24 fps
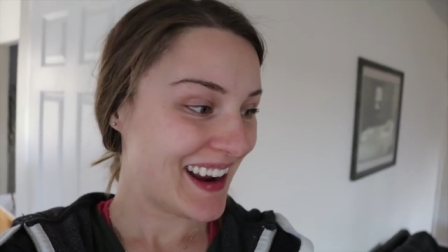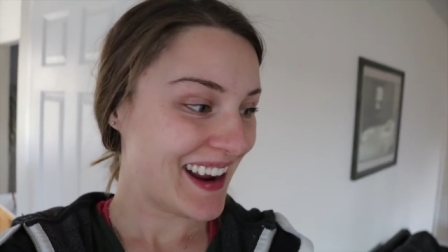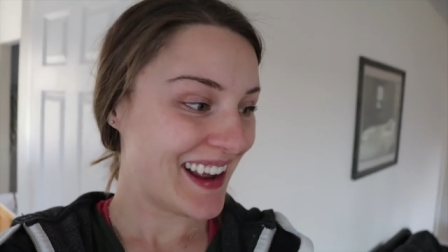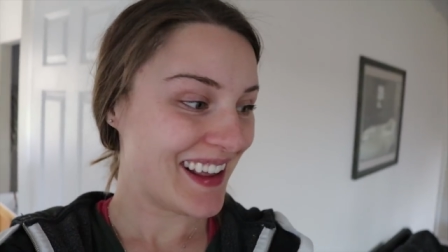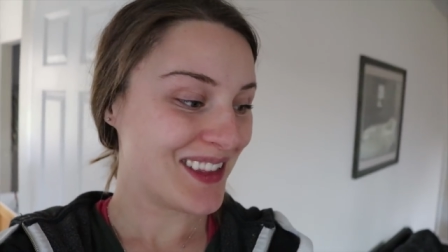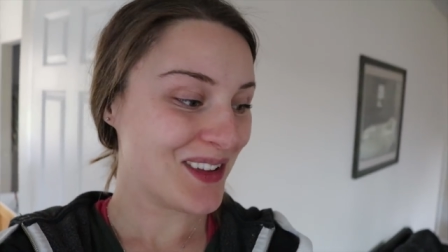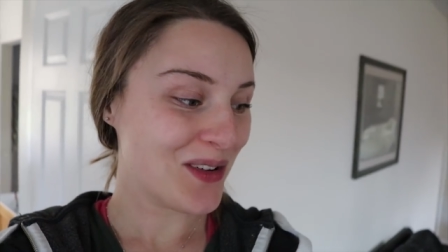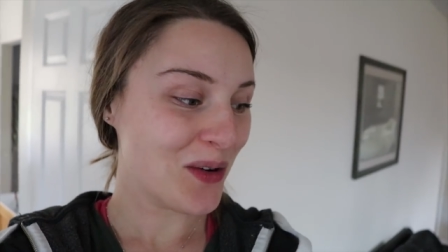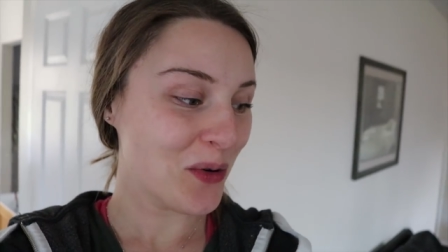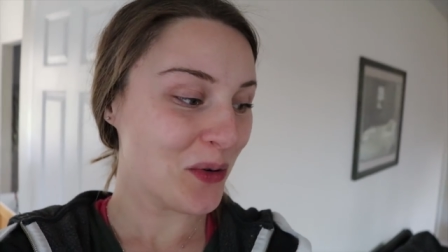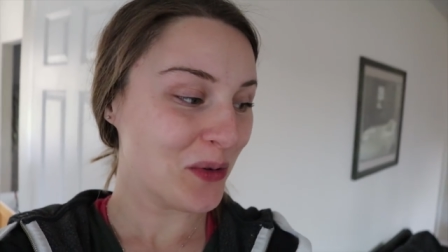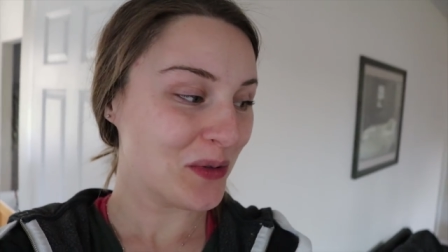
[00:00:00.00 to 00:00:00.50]

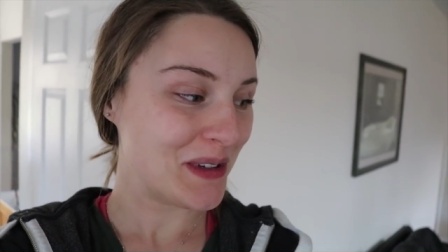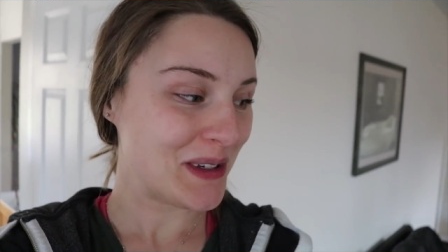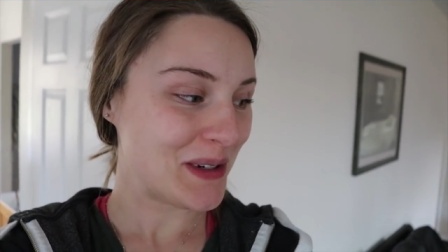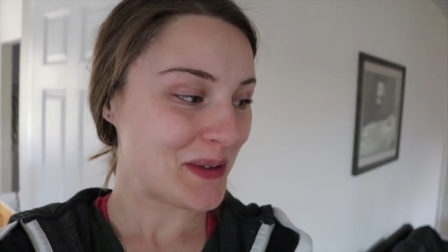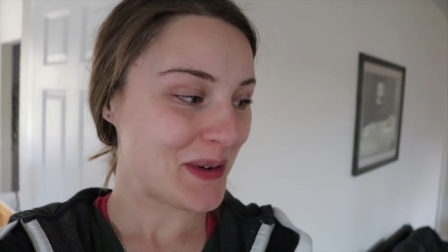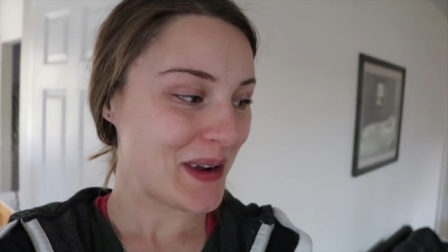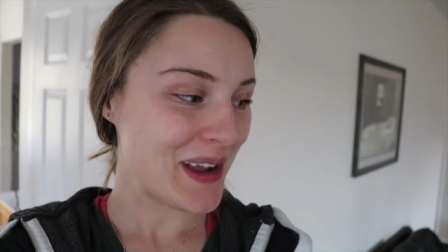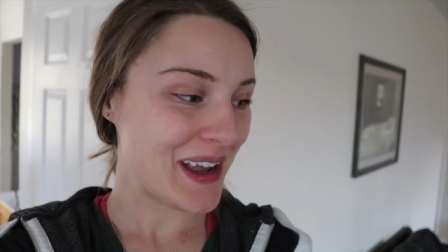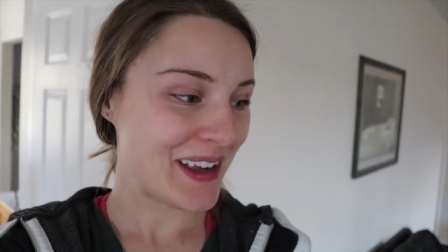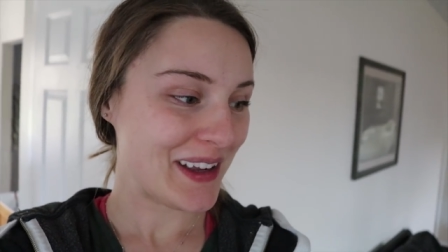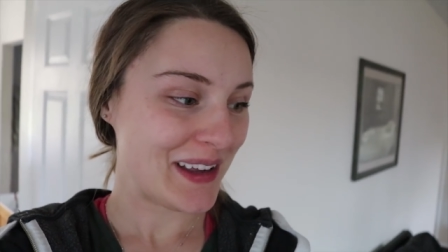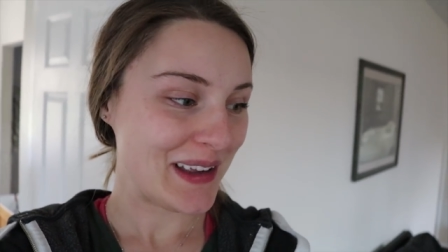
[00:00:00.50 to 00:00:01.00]
and the only
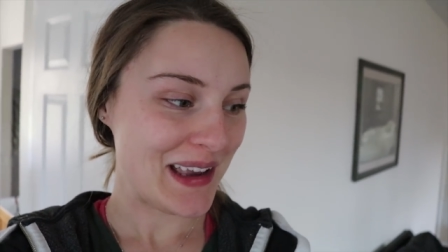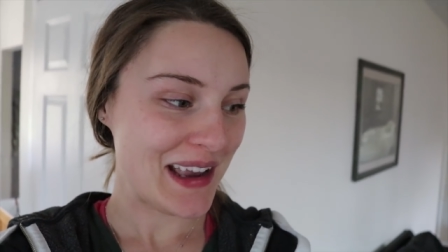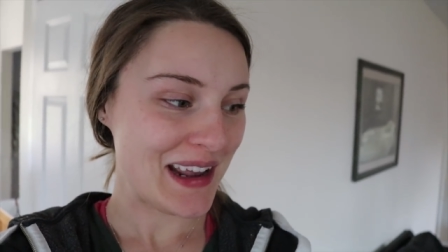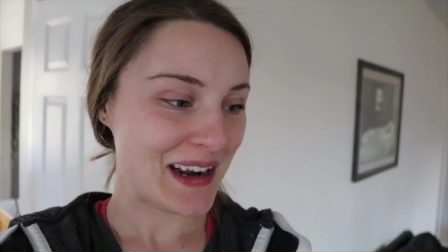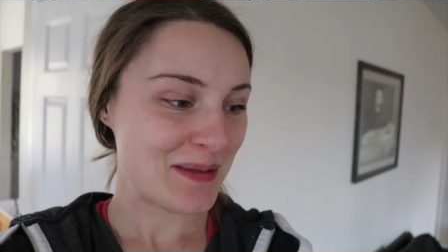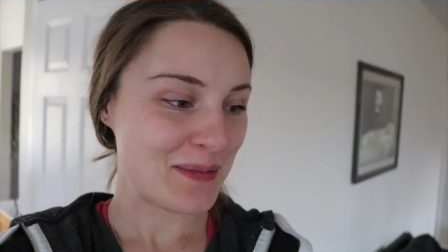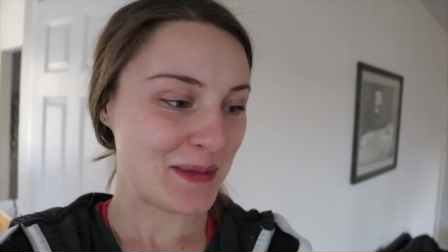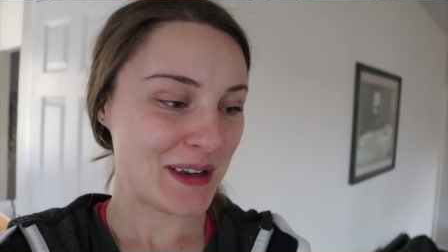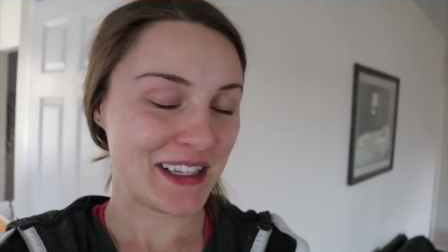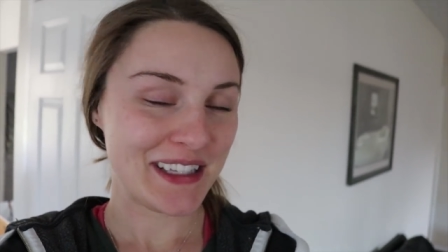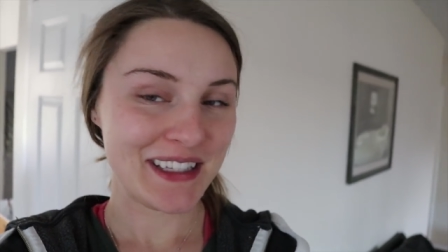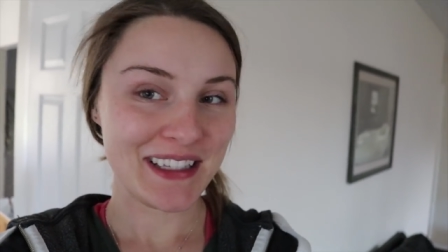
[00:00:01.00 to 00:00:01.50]
way I could get
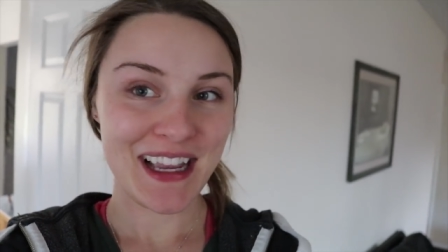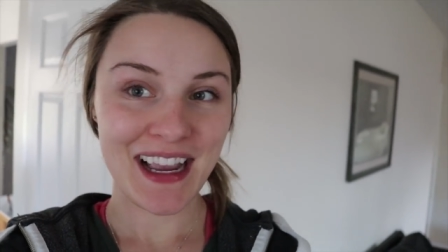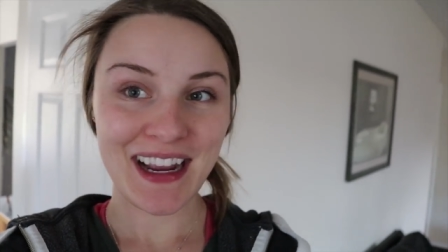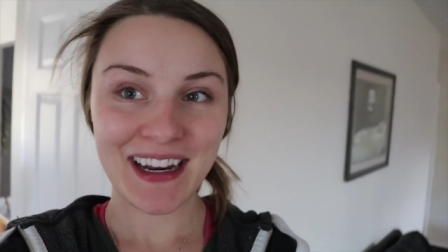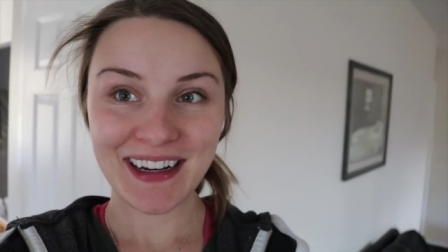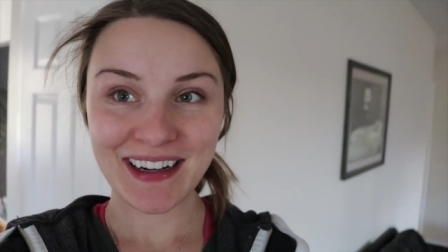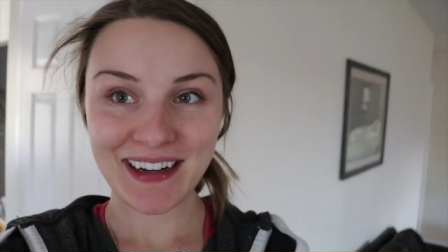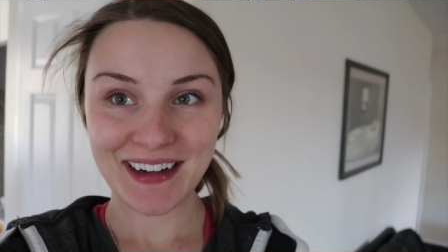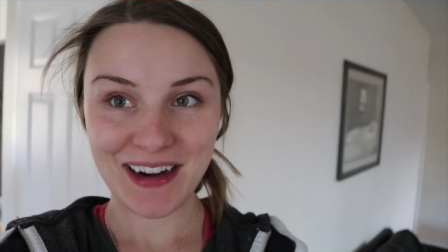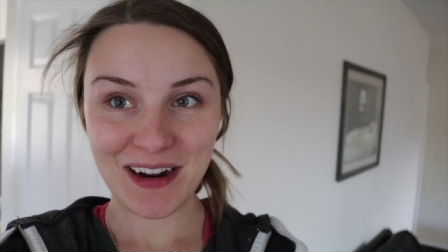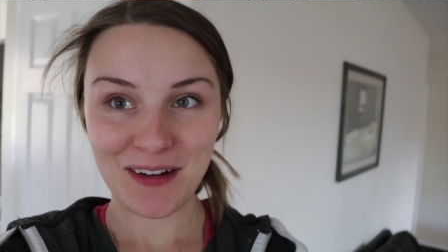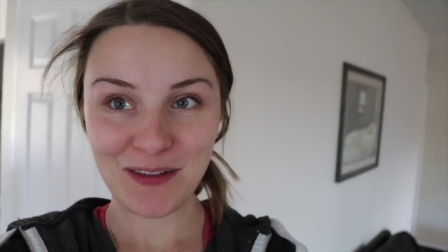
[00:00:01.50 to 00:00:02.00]
him
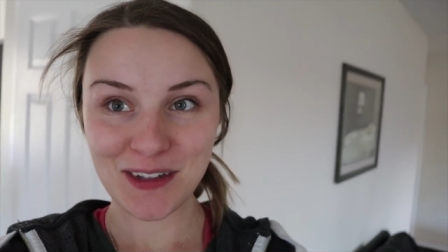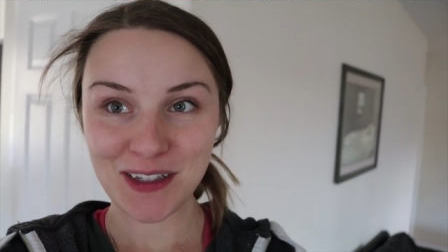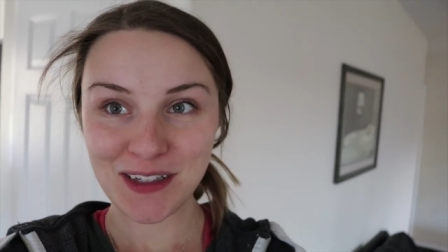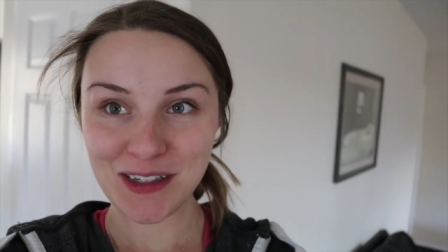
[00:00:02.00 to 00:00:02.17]
excited enough